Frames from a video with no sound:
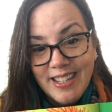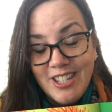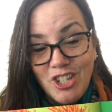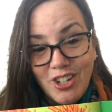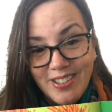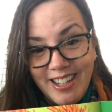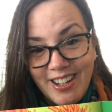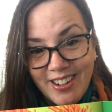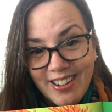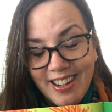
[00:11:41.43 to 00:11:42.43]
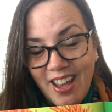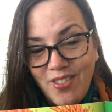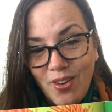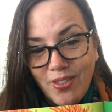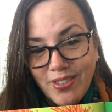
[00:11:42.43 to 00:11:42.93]
cheerleader. Have
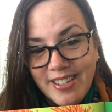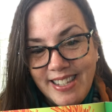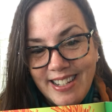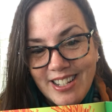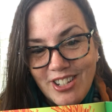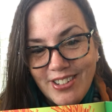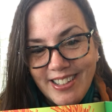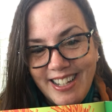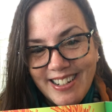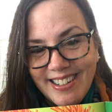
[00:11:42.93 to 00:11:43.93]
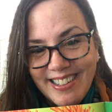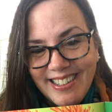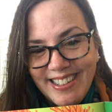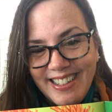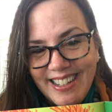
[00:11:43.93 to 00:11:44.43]
you ever seen a cheerleader?
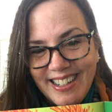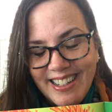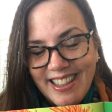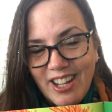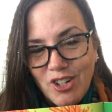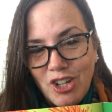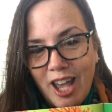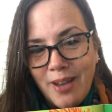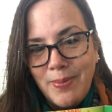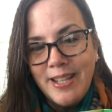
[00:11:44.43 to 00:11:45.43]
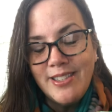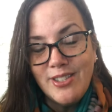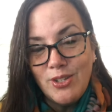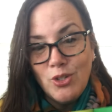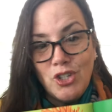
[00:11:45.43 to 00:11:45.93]
Their job is
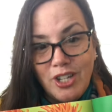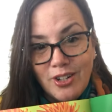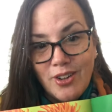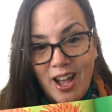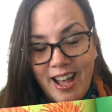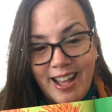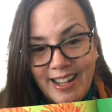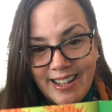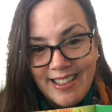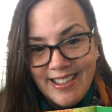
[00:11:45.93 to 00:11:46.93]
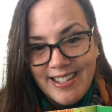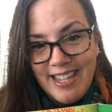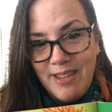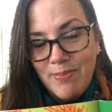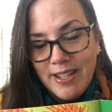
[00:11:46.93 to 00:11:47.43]
to cheer on the
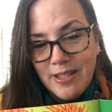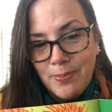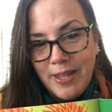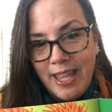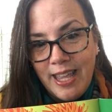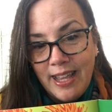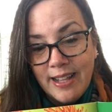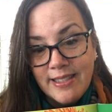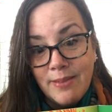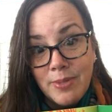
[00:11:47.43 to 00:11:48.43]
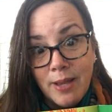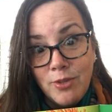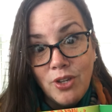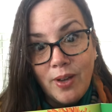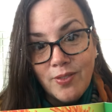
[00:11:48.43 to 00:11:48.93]
team that's playing. And
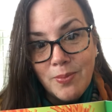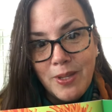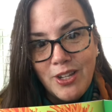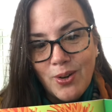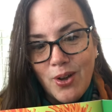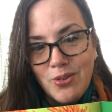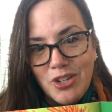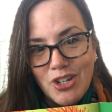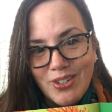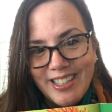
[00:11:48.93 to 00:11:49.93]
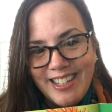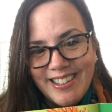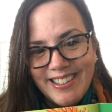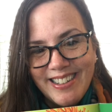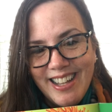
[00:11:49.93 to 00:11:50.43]
sometimes you have to be your own
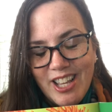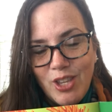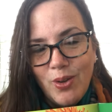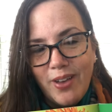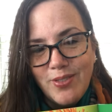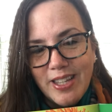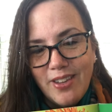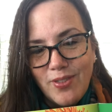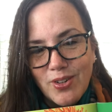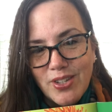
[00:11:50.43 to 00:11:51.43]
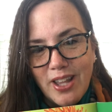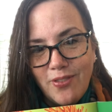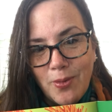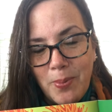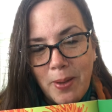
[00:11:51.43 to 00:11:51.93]
cheerleader. You have to give
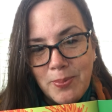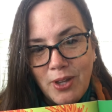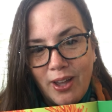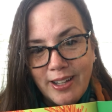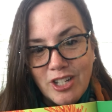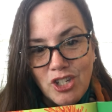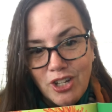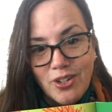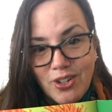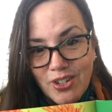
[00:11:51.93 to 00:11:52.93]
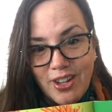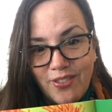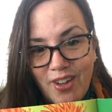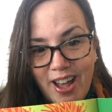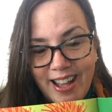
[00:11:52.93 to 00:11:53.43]
yourself a pep talk and cheer yourself
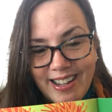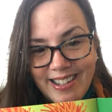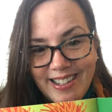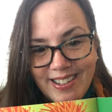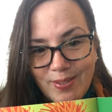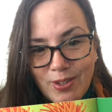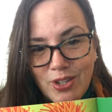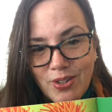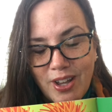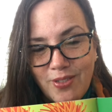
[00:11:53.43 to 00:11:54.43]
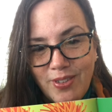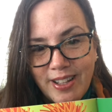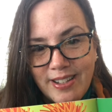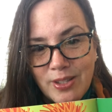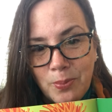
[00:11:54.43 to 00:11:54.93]
on when you're not
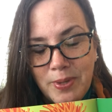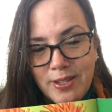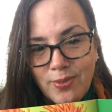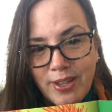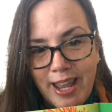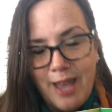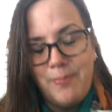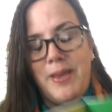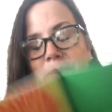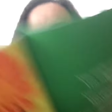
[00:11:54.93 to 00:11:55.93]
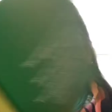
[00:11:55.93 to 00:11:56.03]
feeling so peaceful and happy.